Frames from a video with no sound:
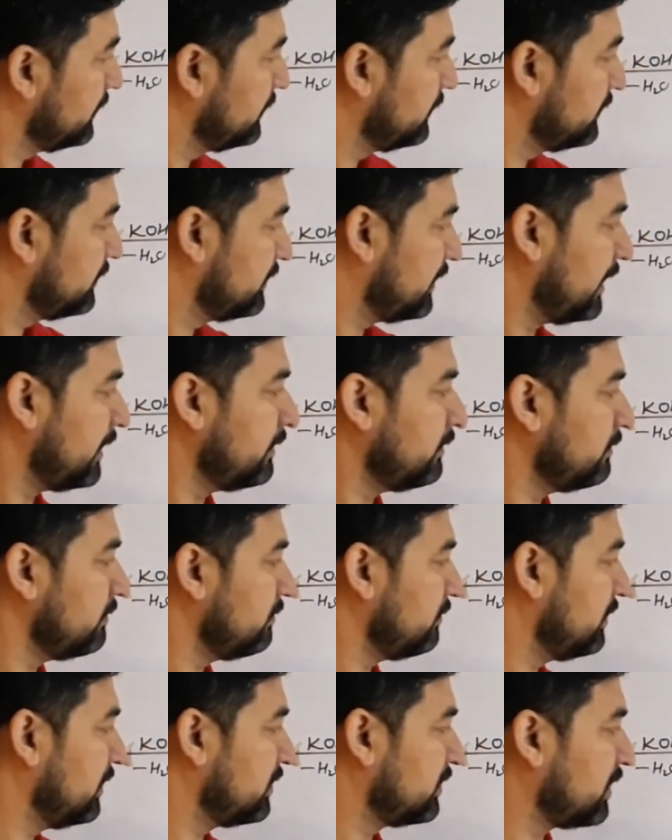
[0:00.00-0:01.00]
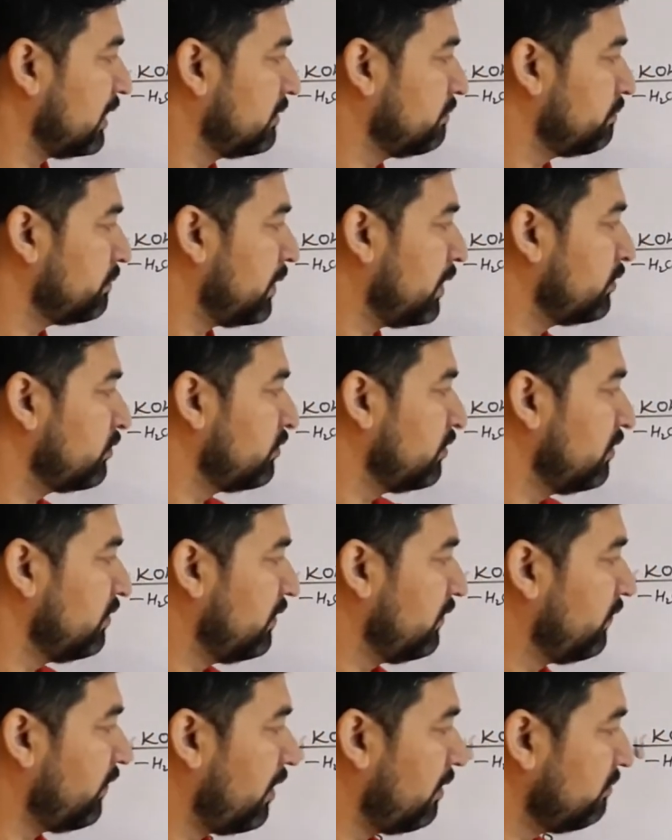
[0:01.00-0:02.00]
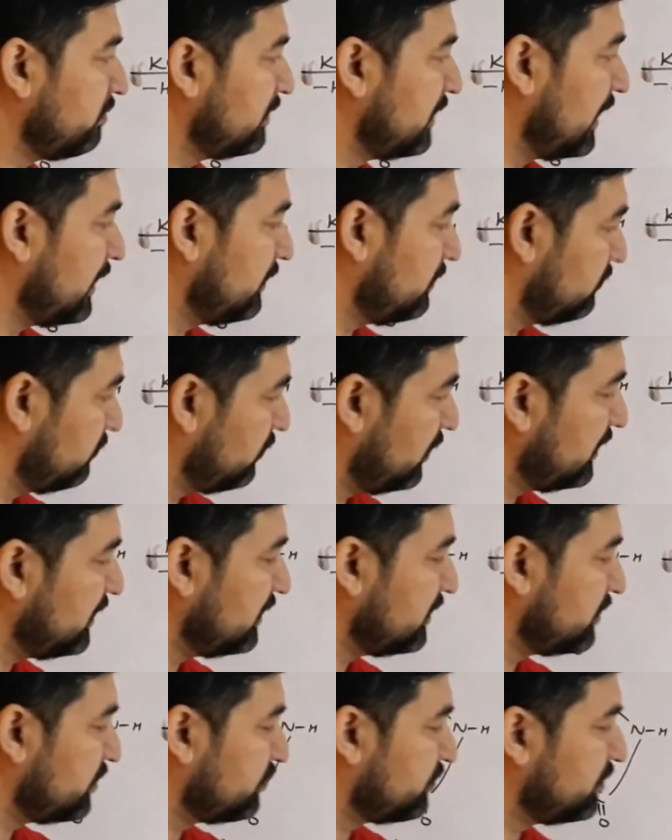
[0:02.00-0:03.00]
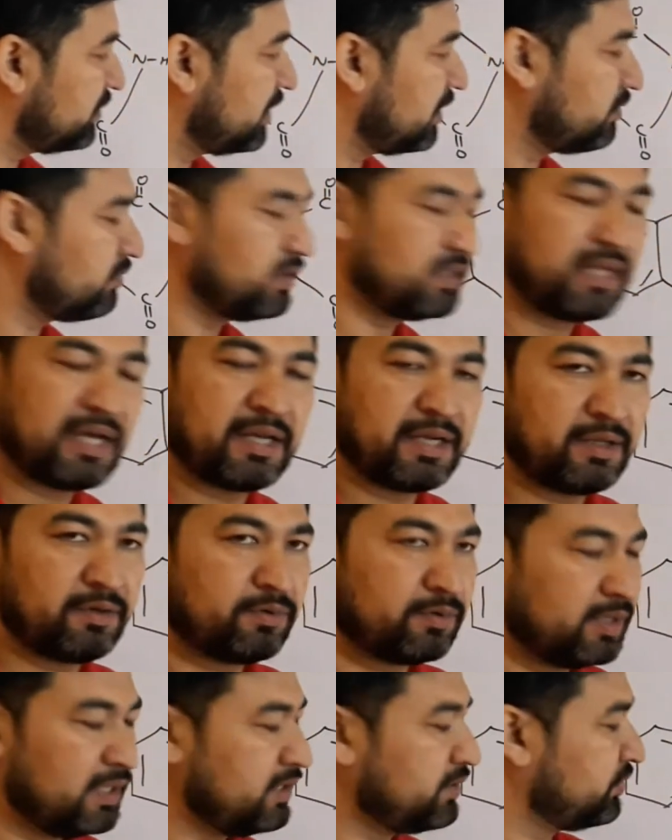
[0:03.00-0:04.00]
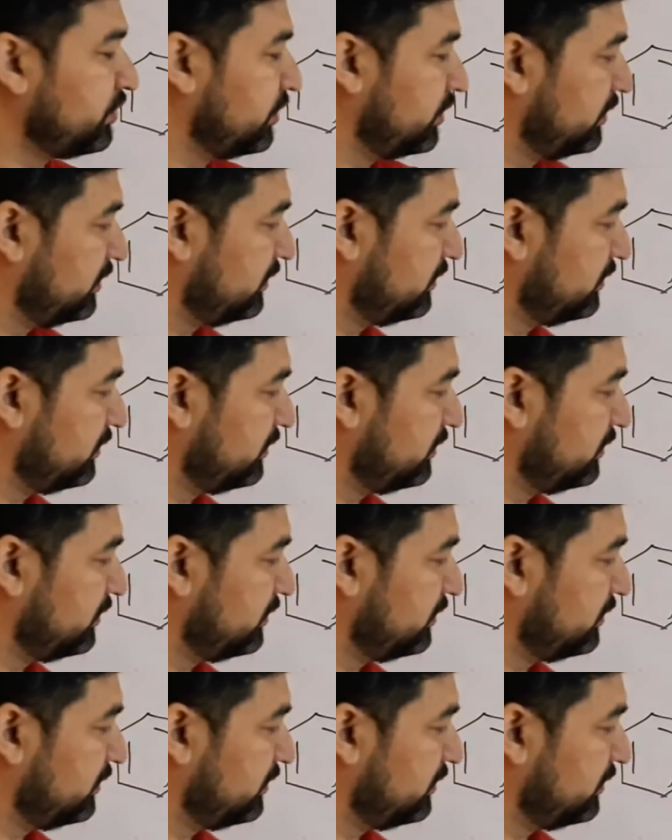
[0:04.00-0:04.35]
then this compound will be formed. Then when it is treated with NaOH,